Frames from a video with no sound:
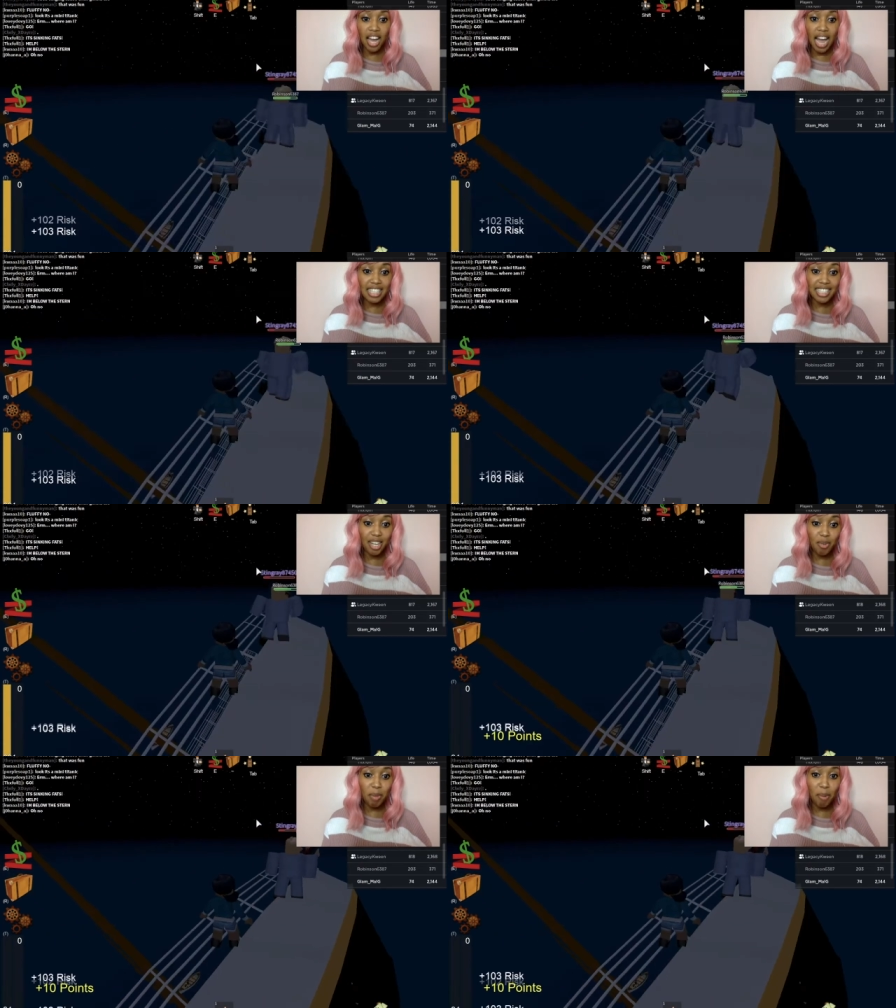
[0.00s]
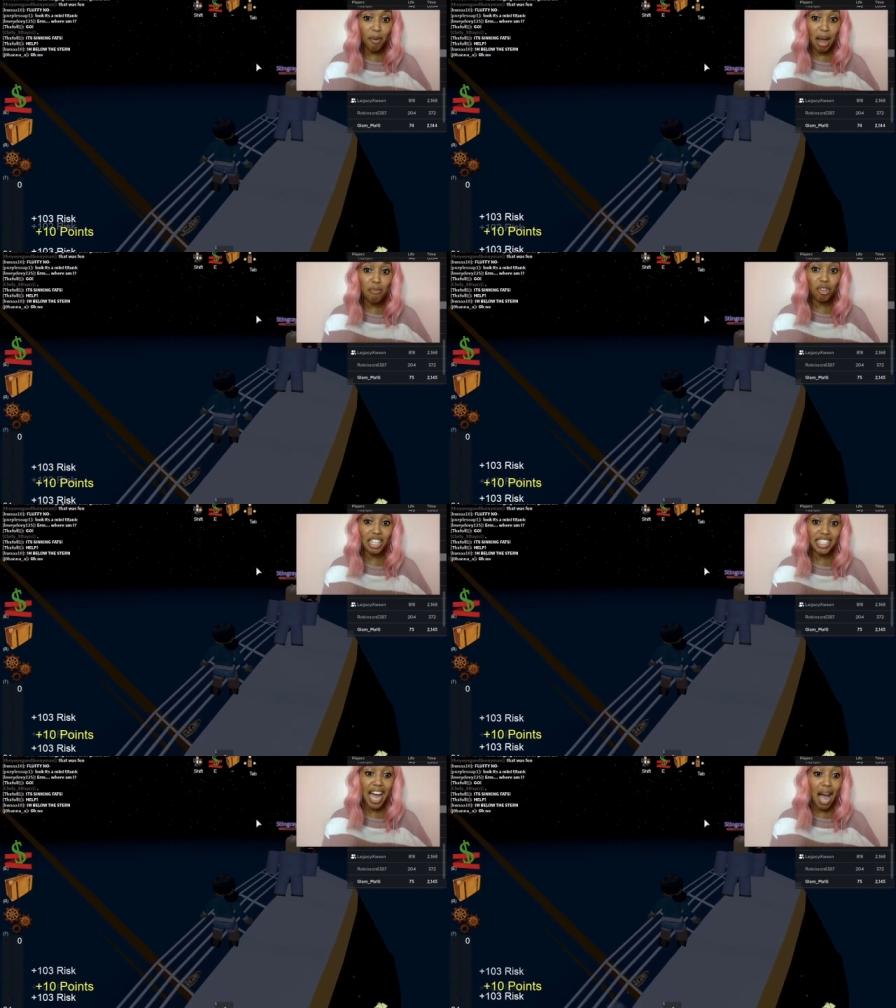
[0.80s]
I see you in the boat. I'm on the
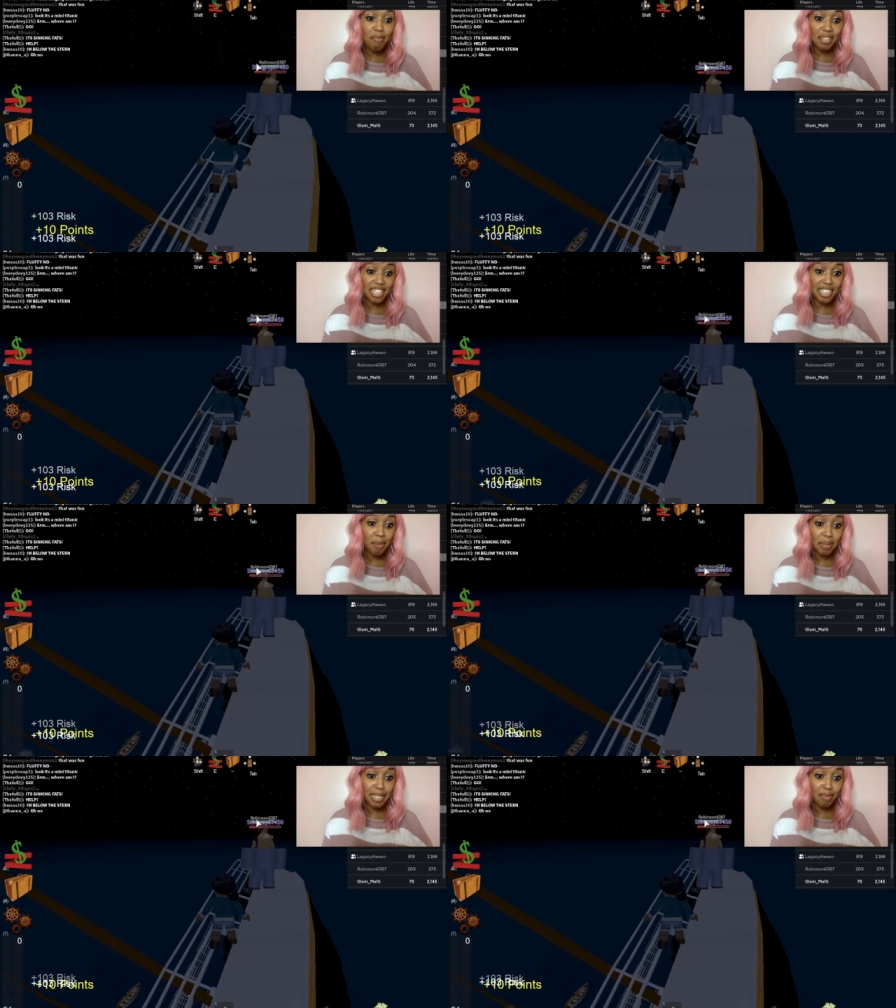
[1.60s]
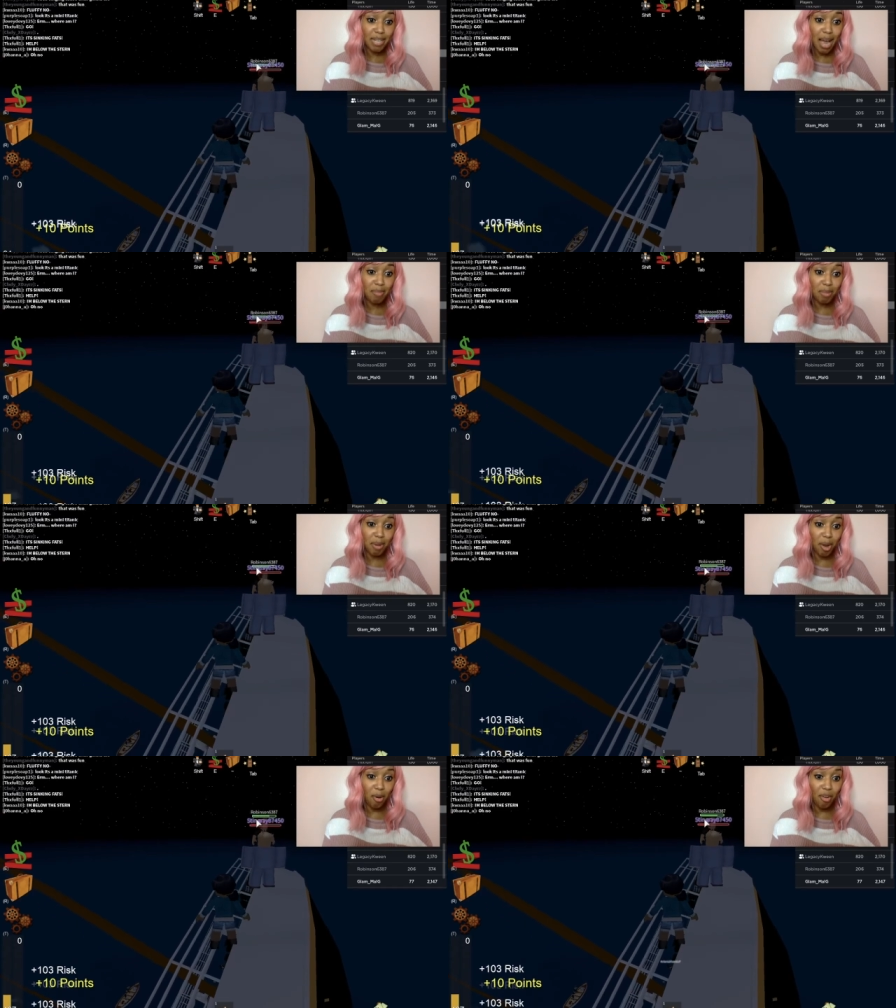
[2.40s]
top, at the tippy tip top of the
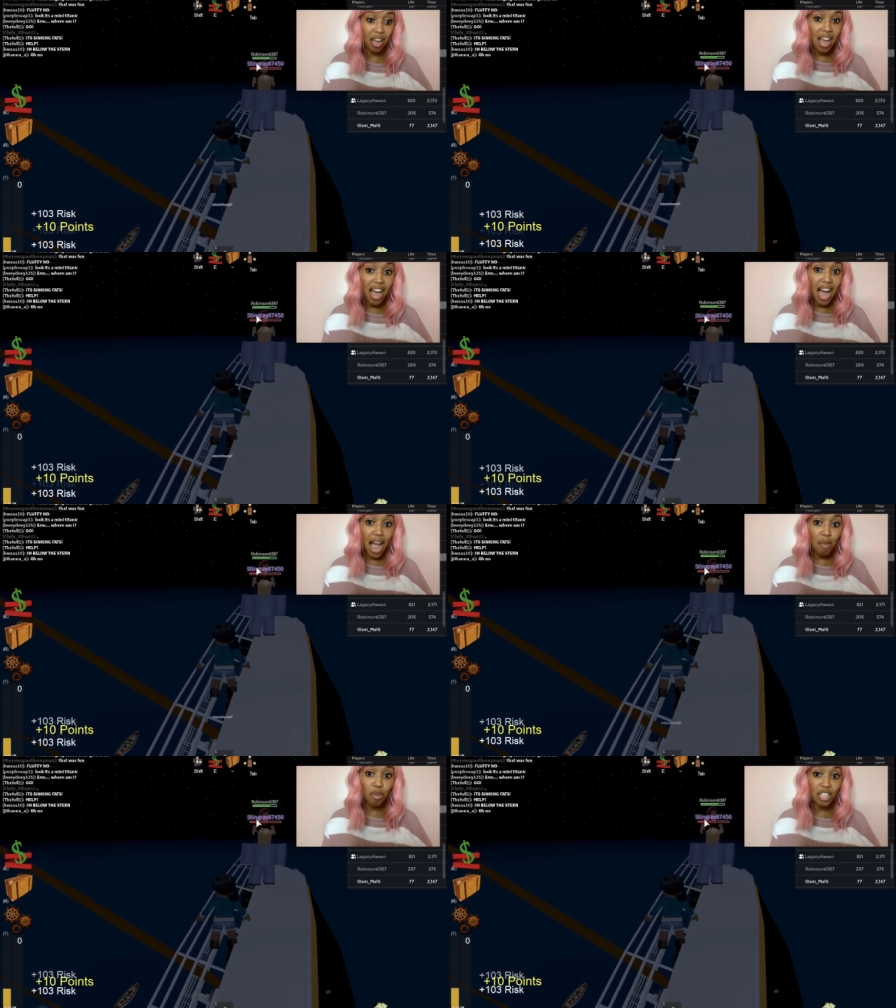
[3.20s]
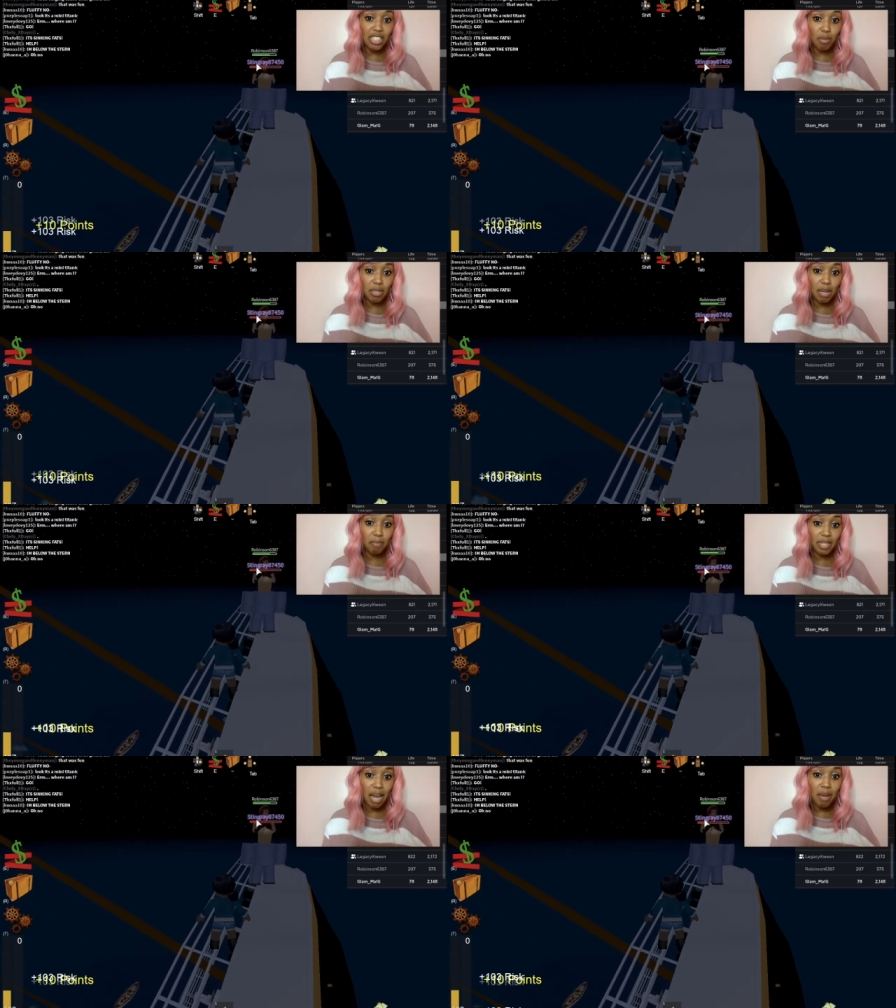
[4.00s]
boat. I'm on the tippy tip
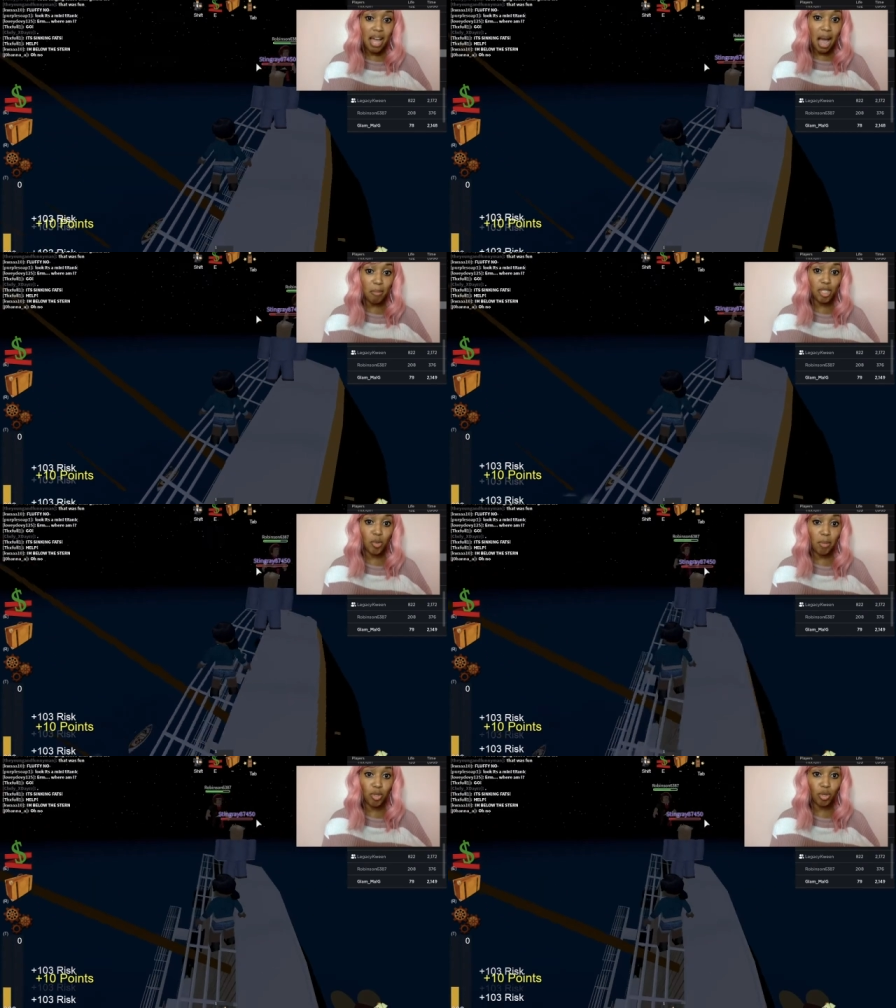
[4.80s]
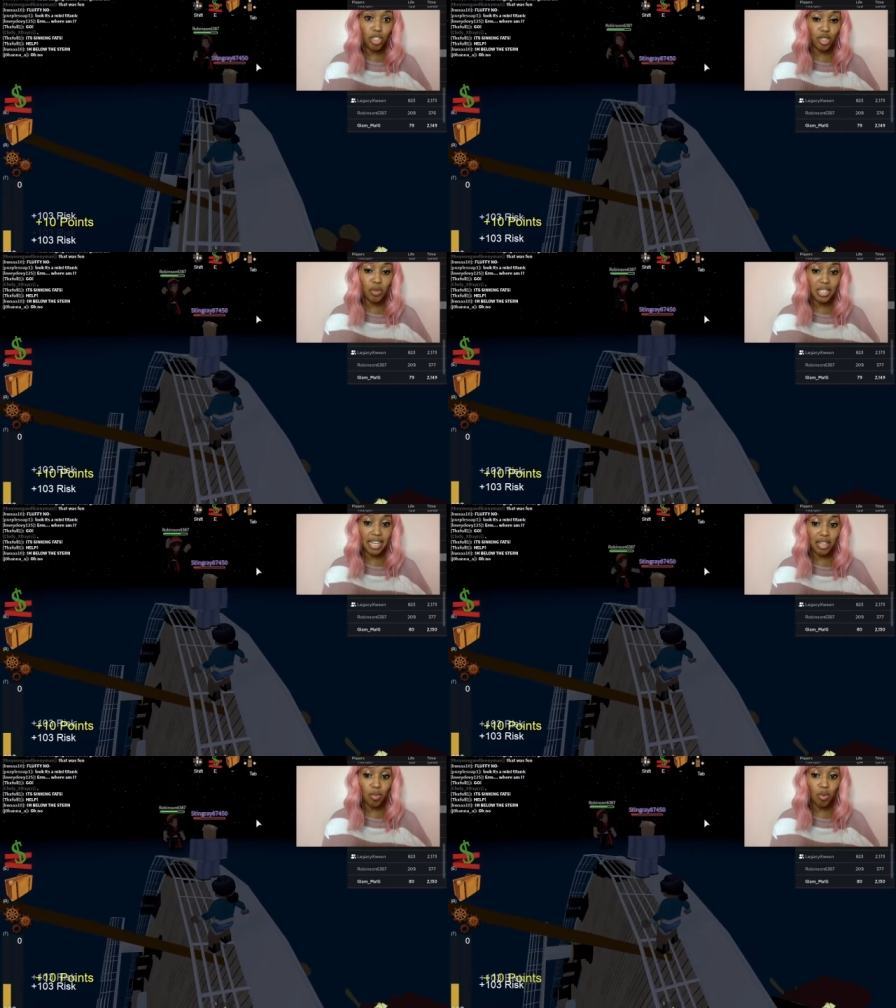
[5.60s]
top. I'm gonna swim towards you once I
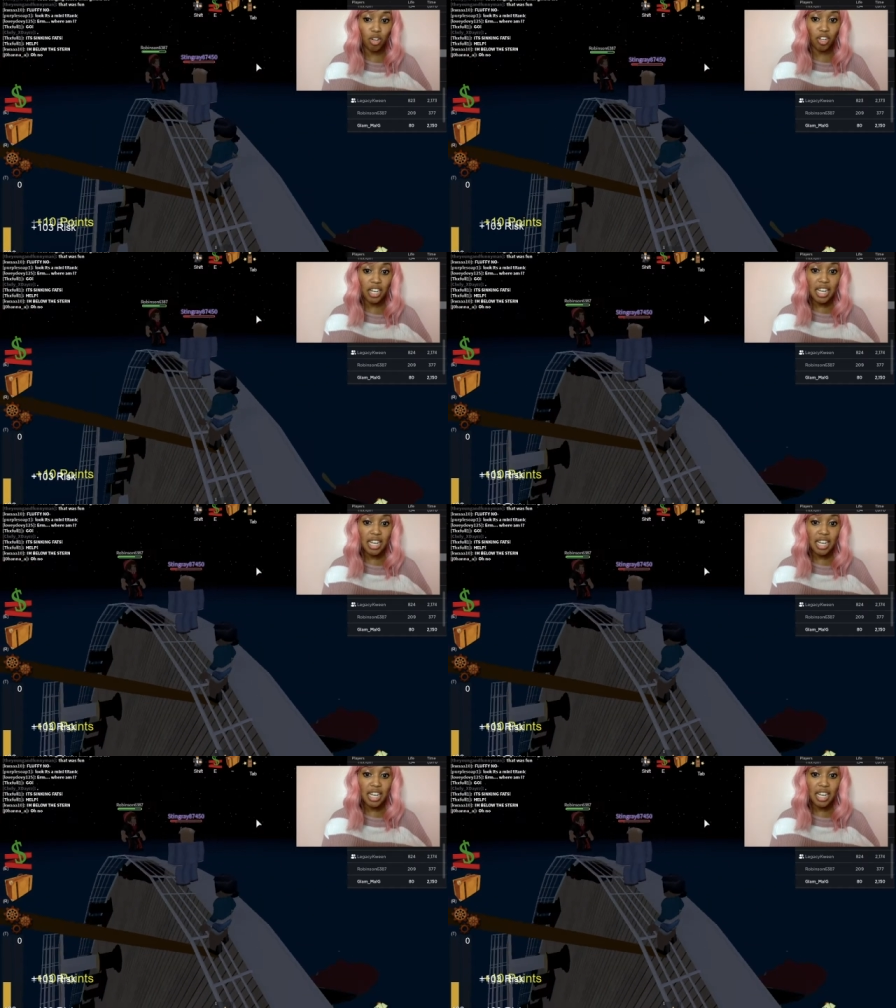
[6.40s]
get in the water